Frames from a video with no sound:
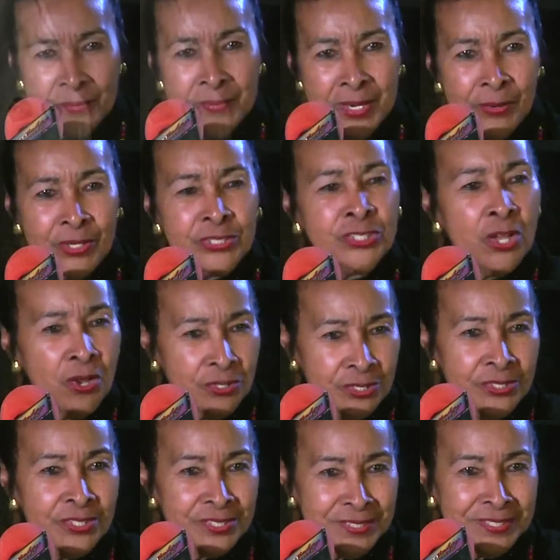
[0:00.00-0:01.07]
the mirror and talk
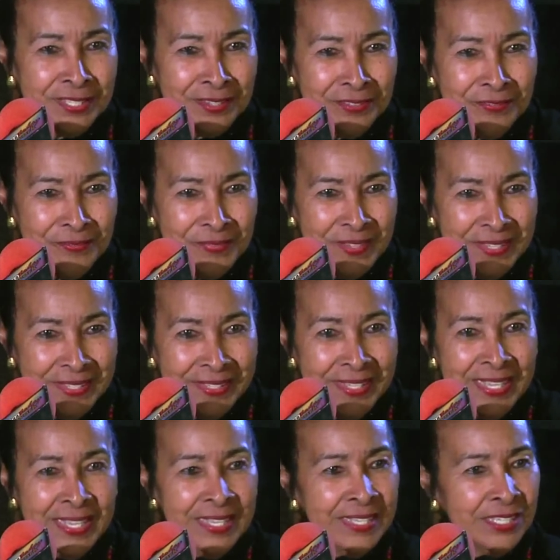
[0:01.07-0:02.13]
to yourself.
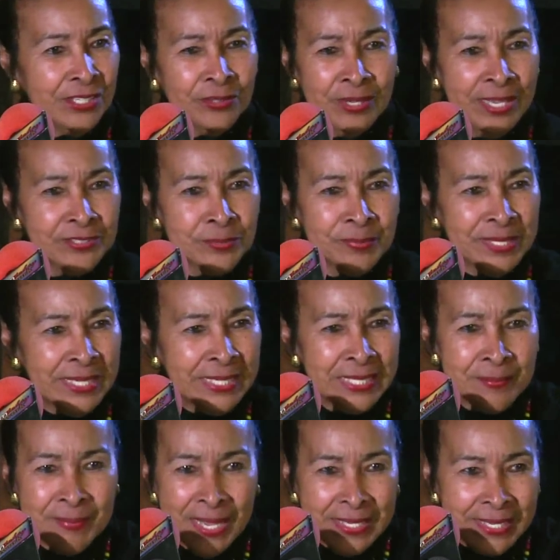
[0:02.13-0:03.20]
You don't have to be
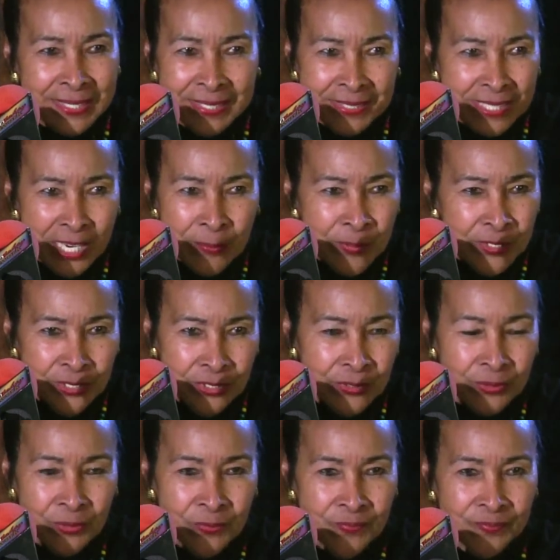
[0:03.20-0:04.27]
anybody in there but
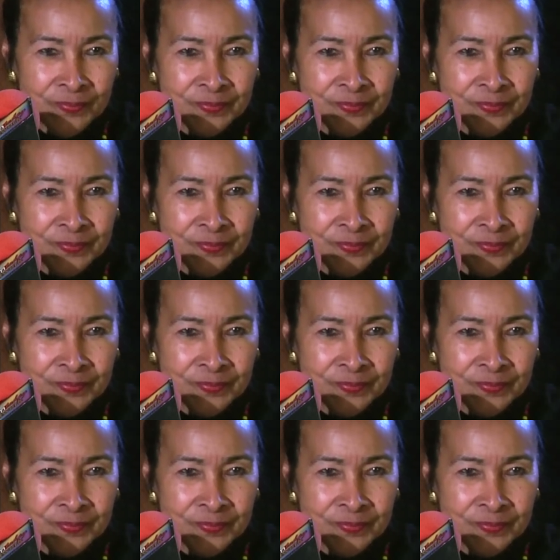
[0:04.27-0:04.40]
you.